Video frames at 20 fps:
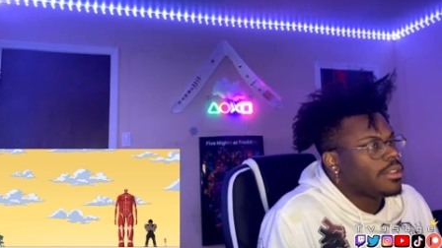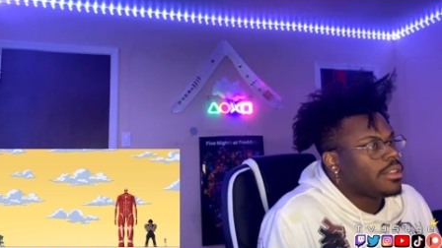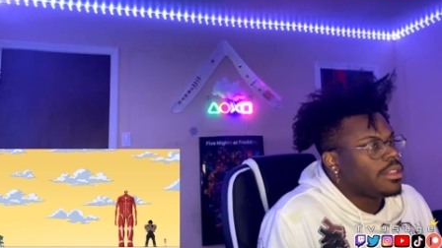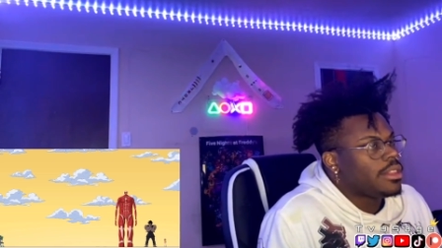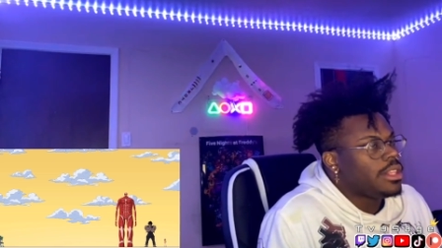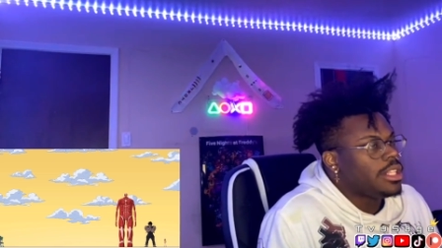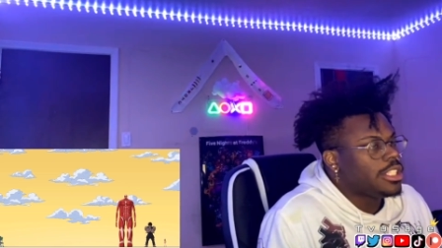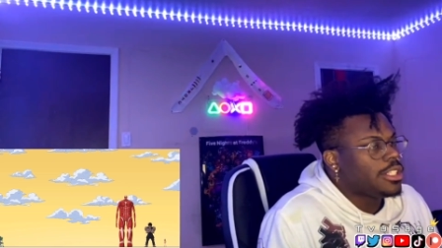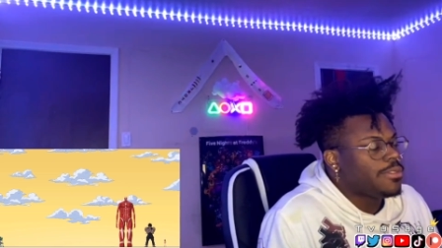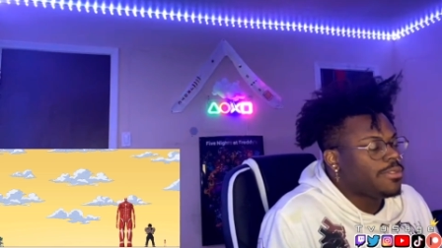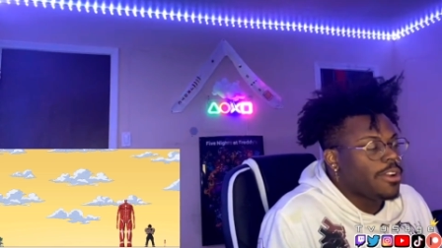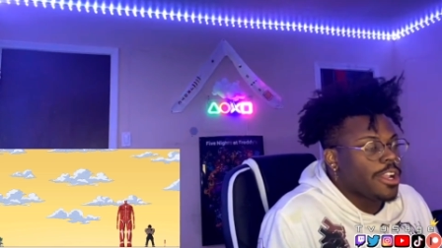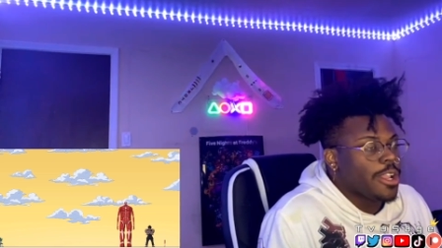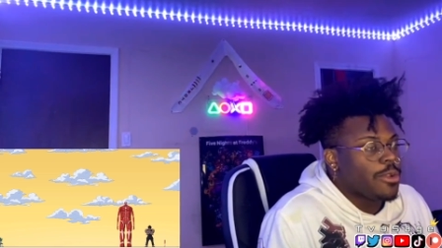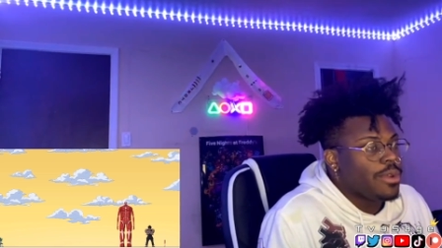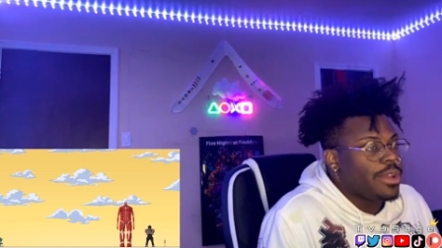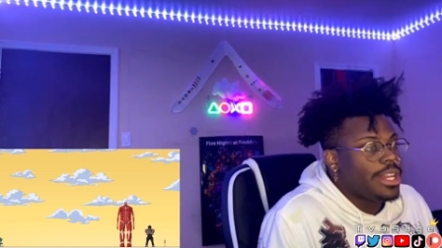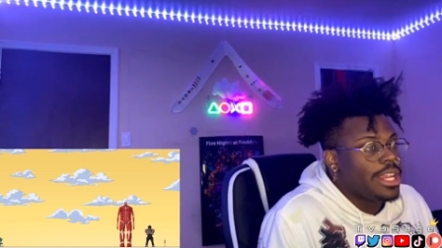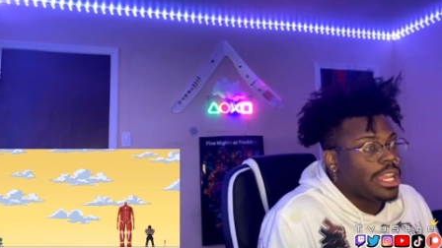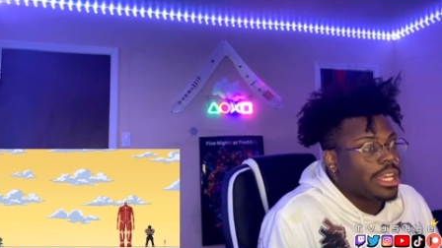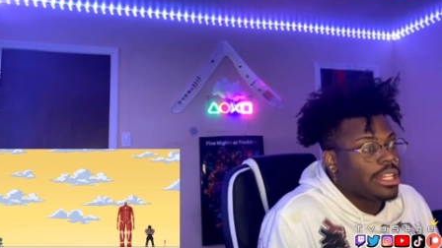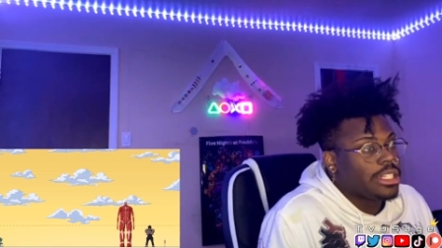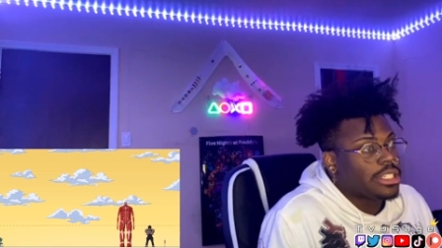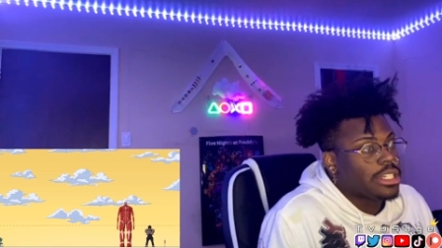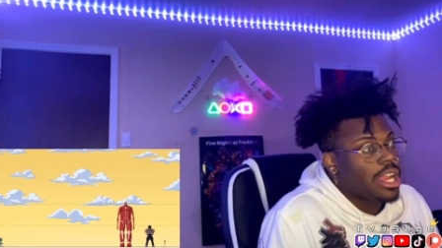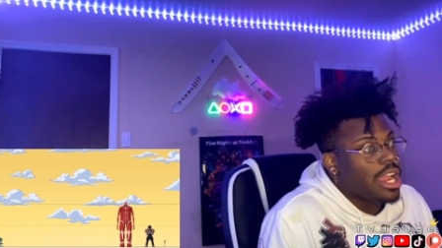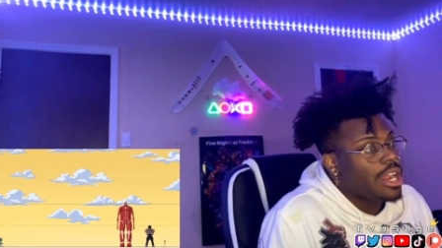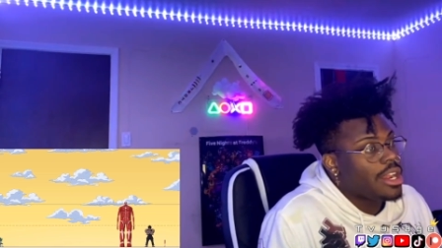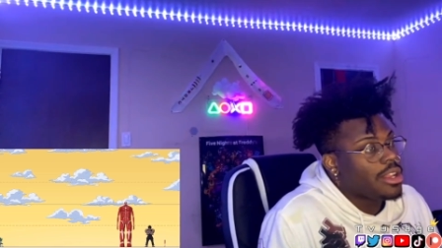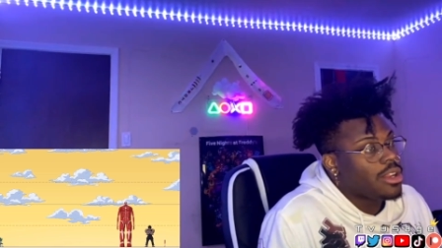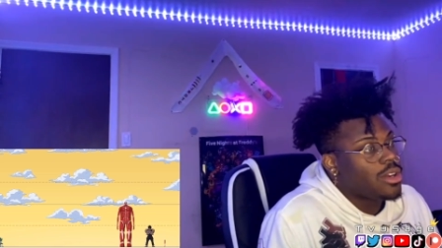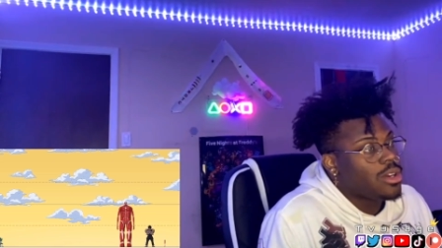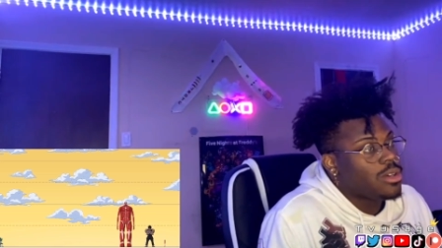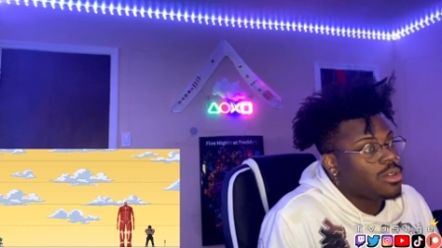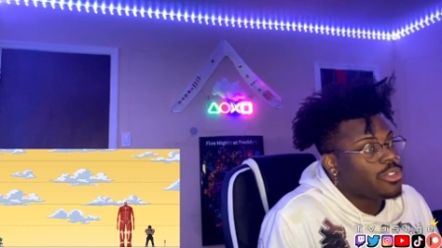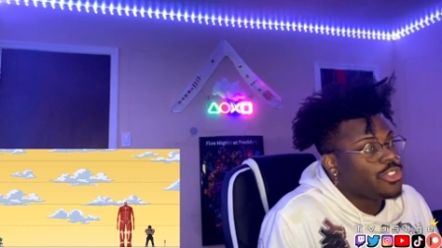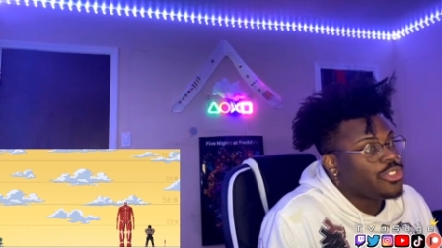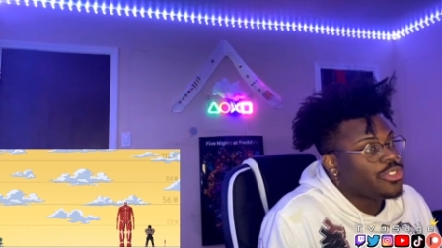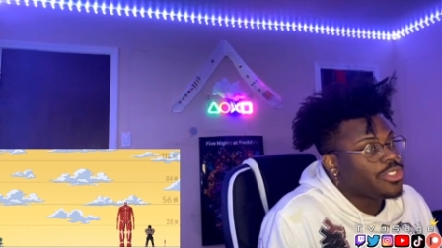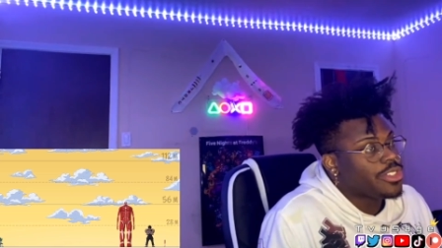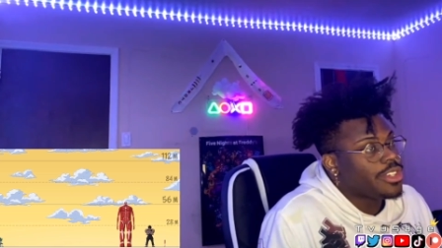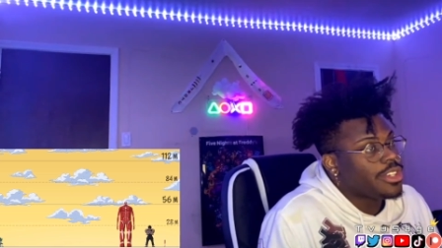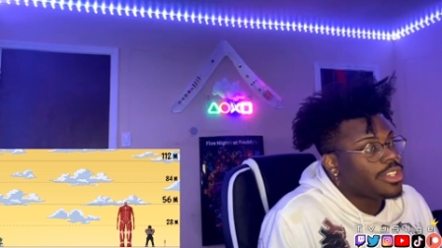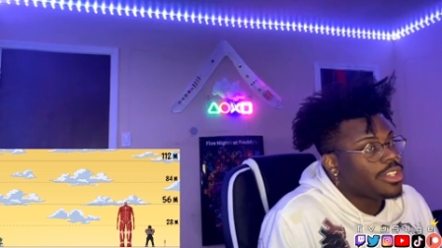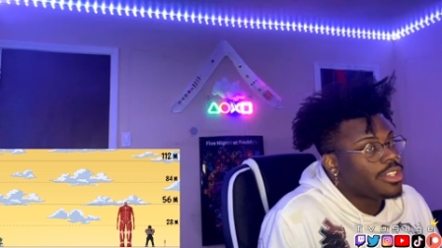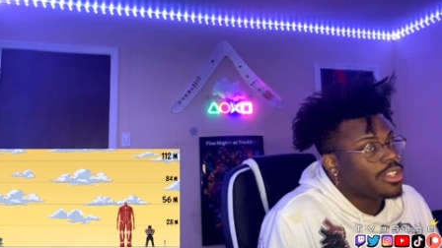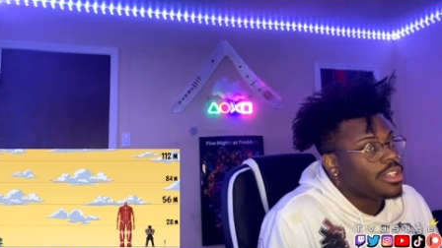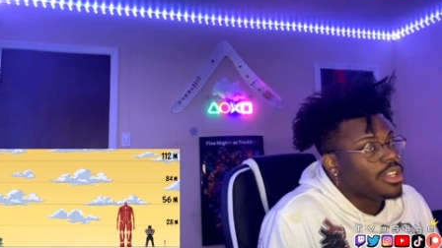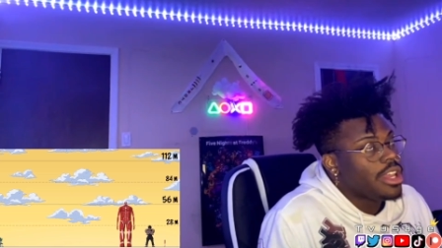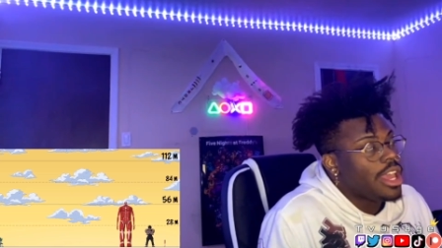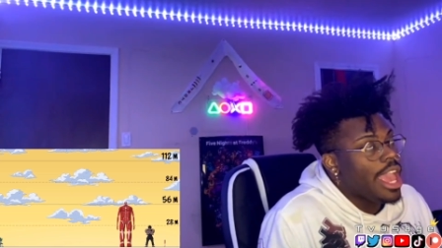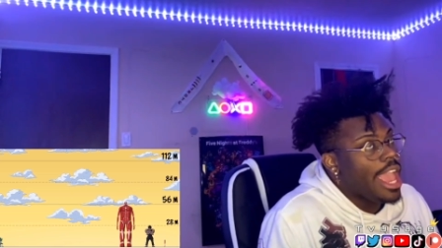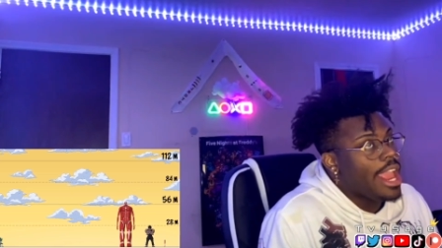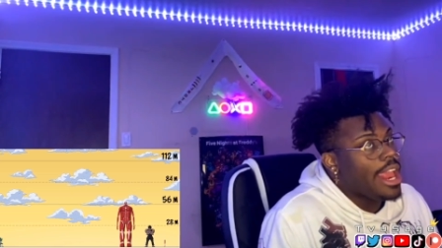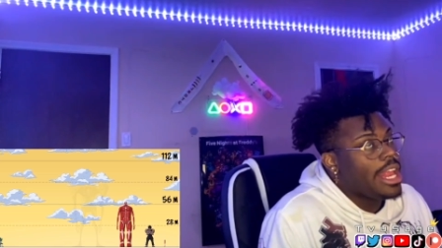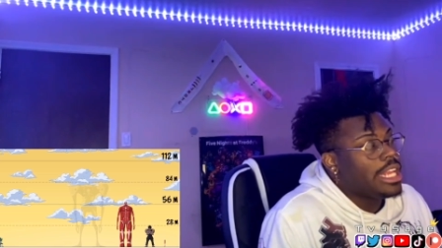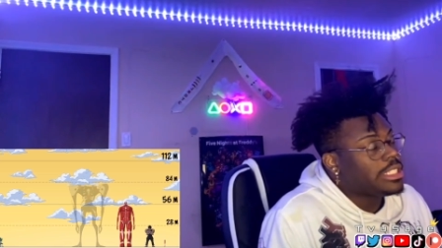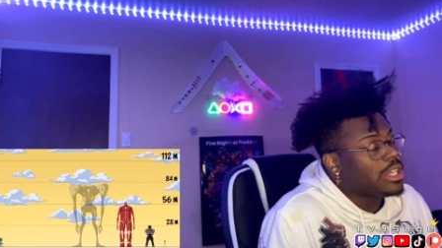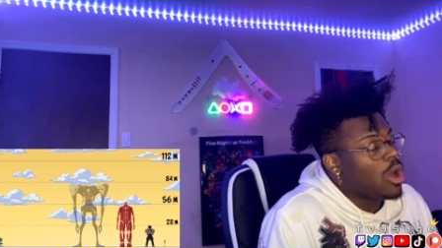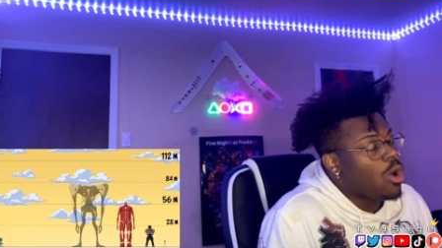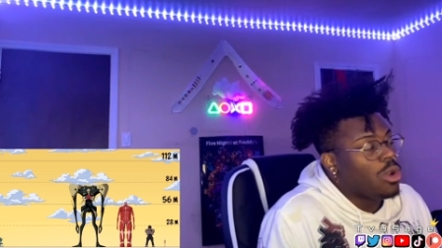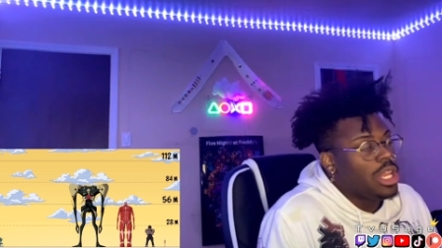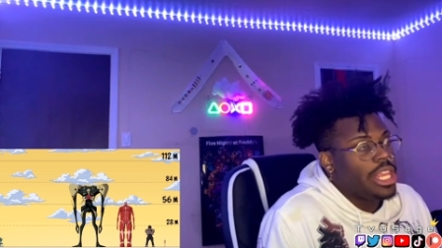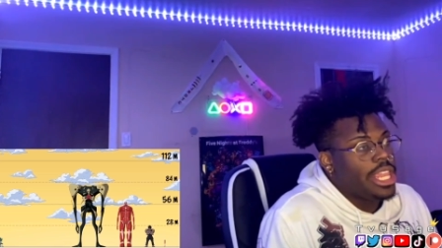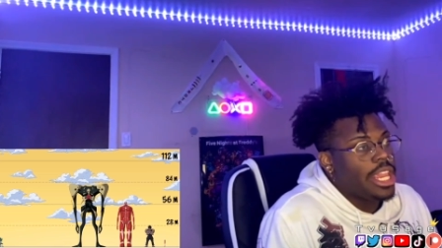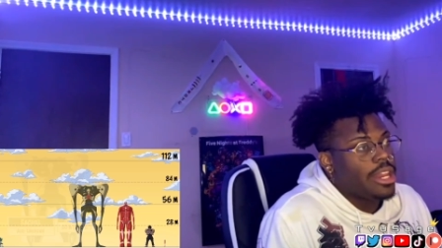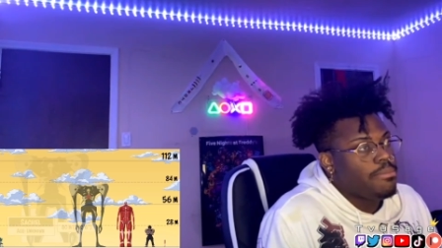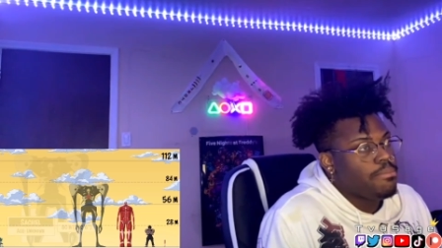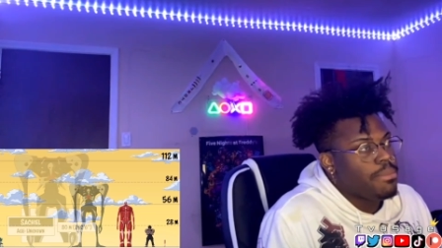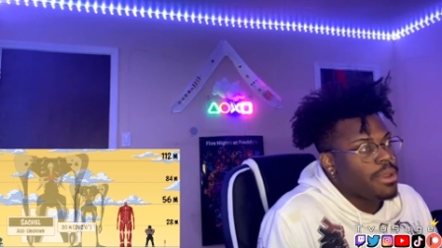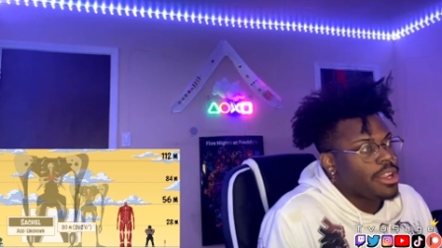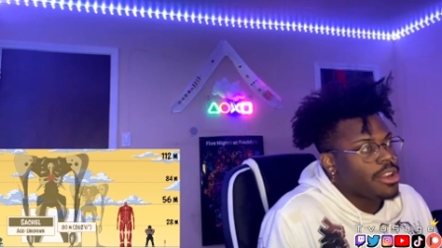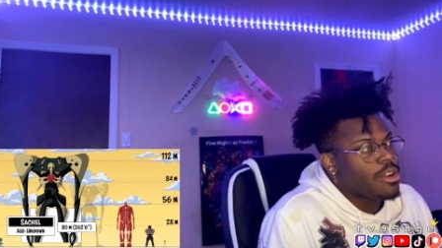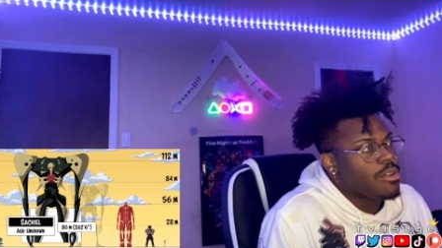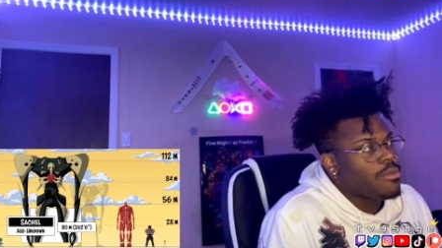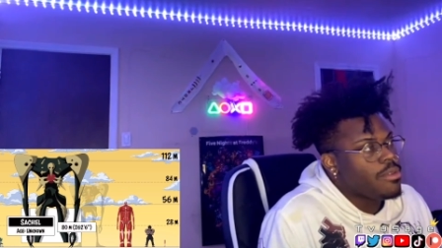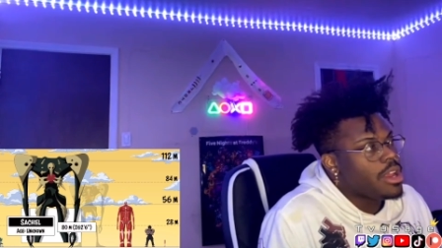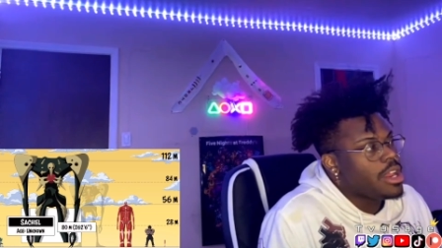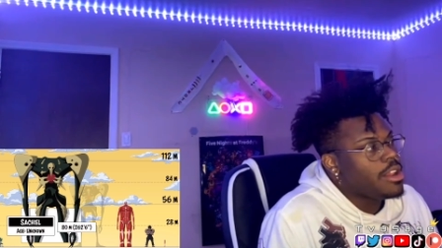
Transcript: This is fucking ridiculous. I didn't and it's only getting bigger.